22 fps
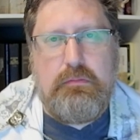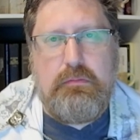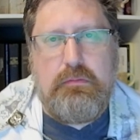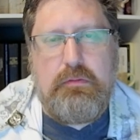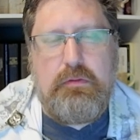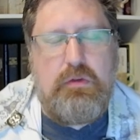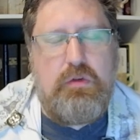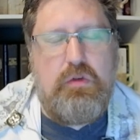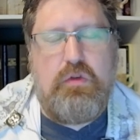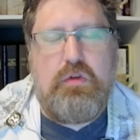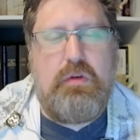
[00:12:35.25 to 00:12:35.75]

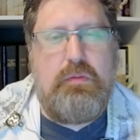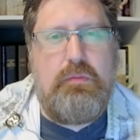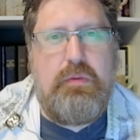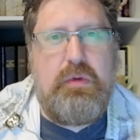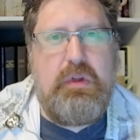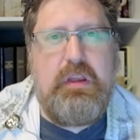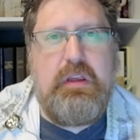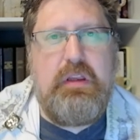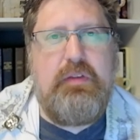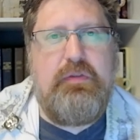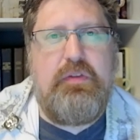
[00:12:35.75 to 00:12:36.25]
you'll
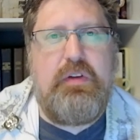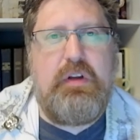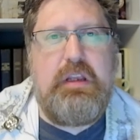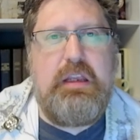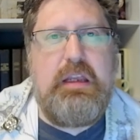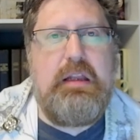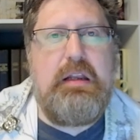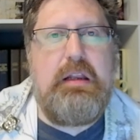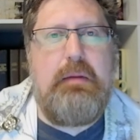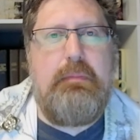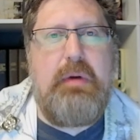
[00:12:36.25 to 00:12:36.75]
completely
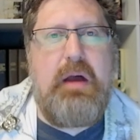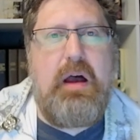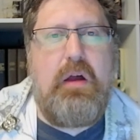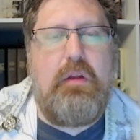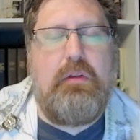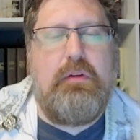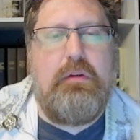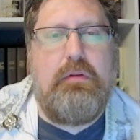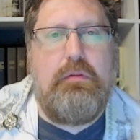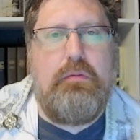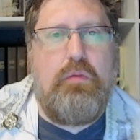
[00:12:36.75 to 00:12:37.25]
forget about
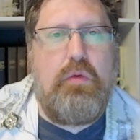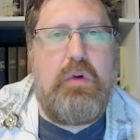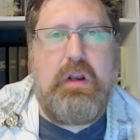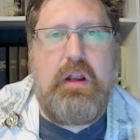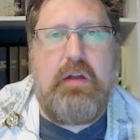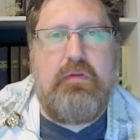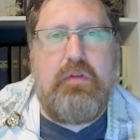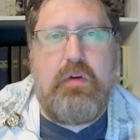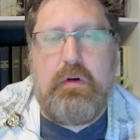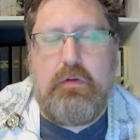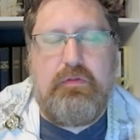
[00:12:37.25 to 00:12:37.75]

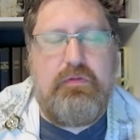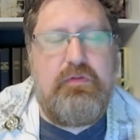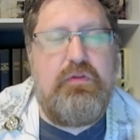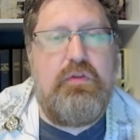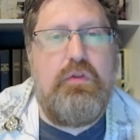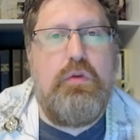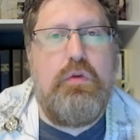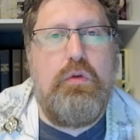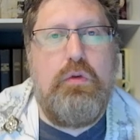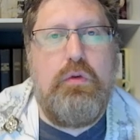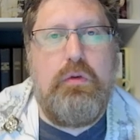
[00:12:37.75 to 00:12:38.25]
whatever
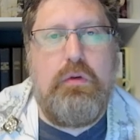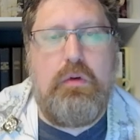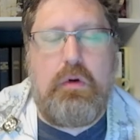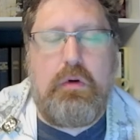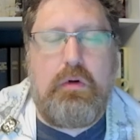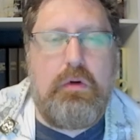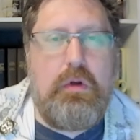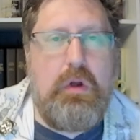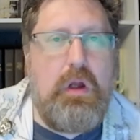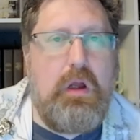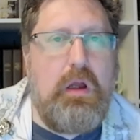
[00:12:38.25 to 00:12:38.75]
food
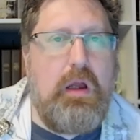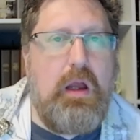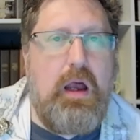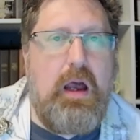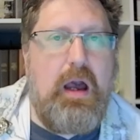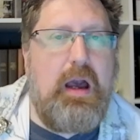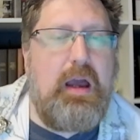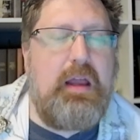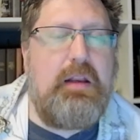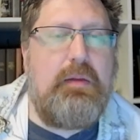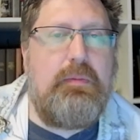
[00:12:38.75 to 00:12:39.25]
or
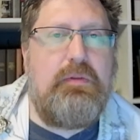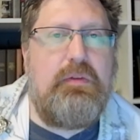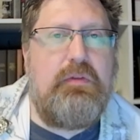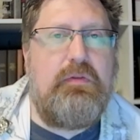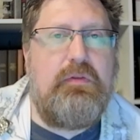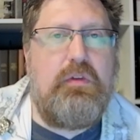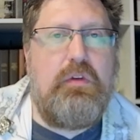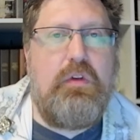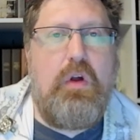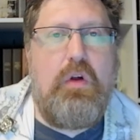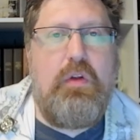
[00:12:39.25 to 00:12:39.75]
items of
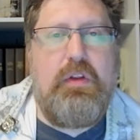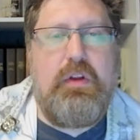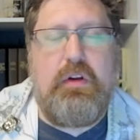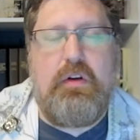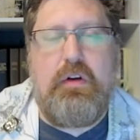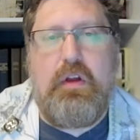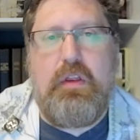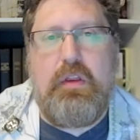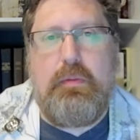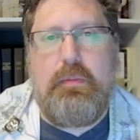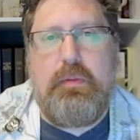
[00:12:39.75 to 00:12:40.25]
clothing or
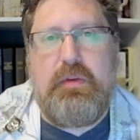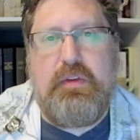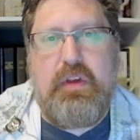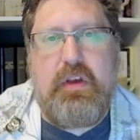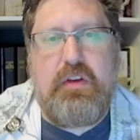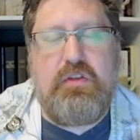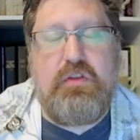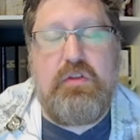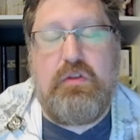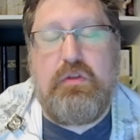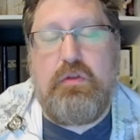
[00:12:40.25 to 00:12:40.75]
other
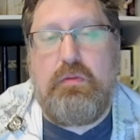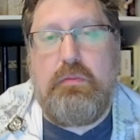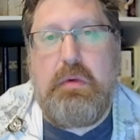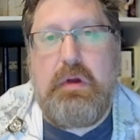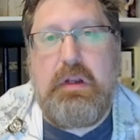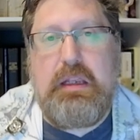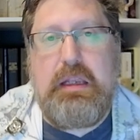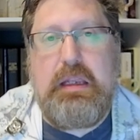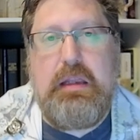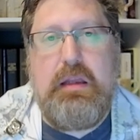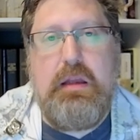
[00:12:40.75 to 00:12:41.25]
possessions or
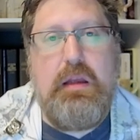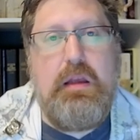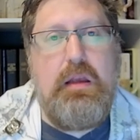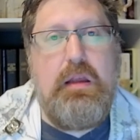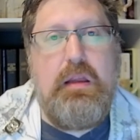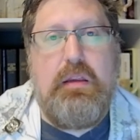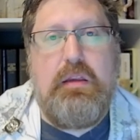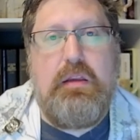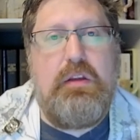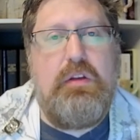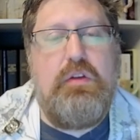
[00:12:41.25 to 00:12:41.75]
money
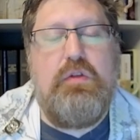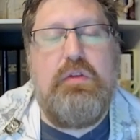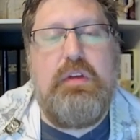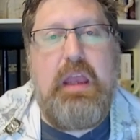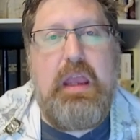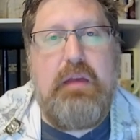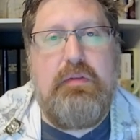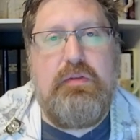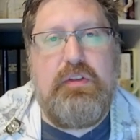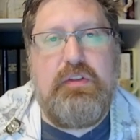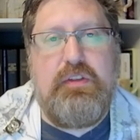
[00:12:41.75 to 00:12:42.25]
that you
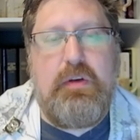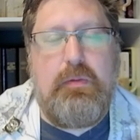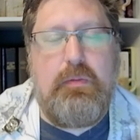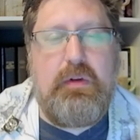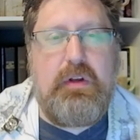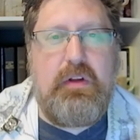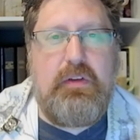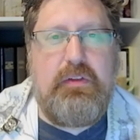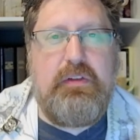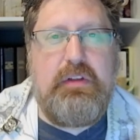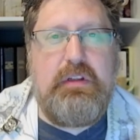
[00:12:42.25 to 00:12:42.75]
gave to someone
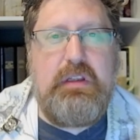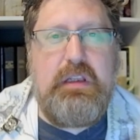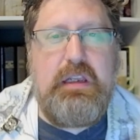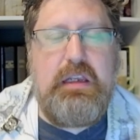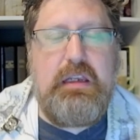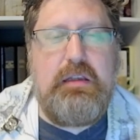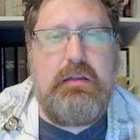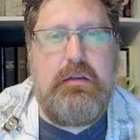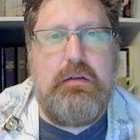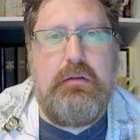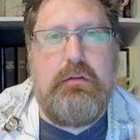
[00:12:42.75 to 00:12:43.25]
else in
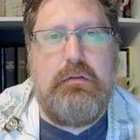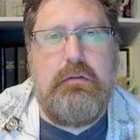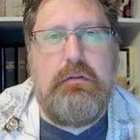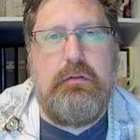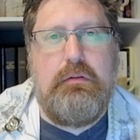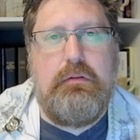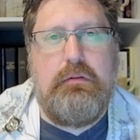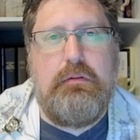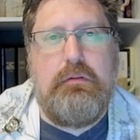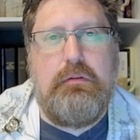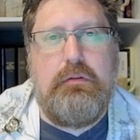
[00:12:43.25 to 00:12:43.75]
need.
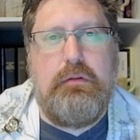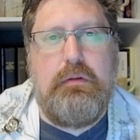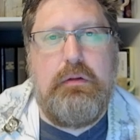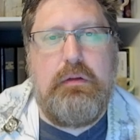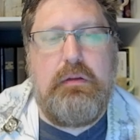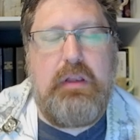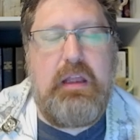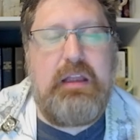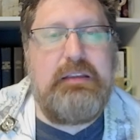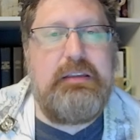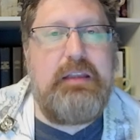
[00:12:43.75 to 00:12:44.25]

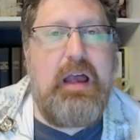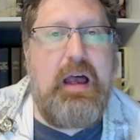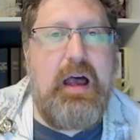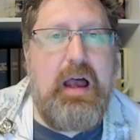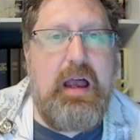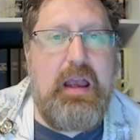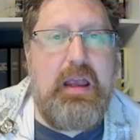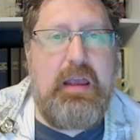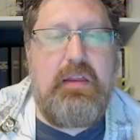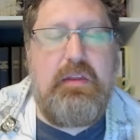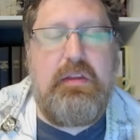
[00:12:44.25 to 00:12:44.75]
That
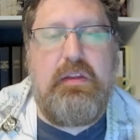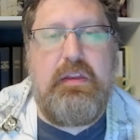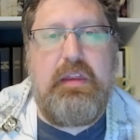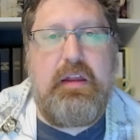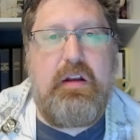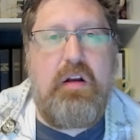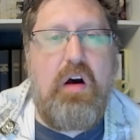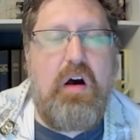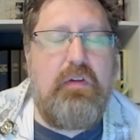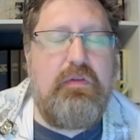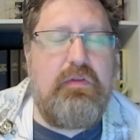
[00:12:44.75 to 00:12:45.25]
tithe, that
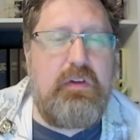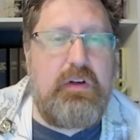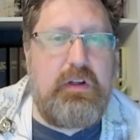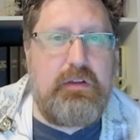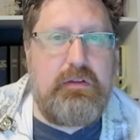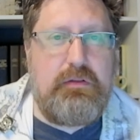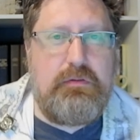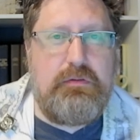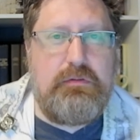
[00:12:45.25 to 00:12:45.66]
offering.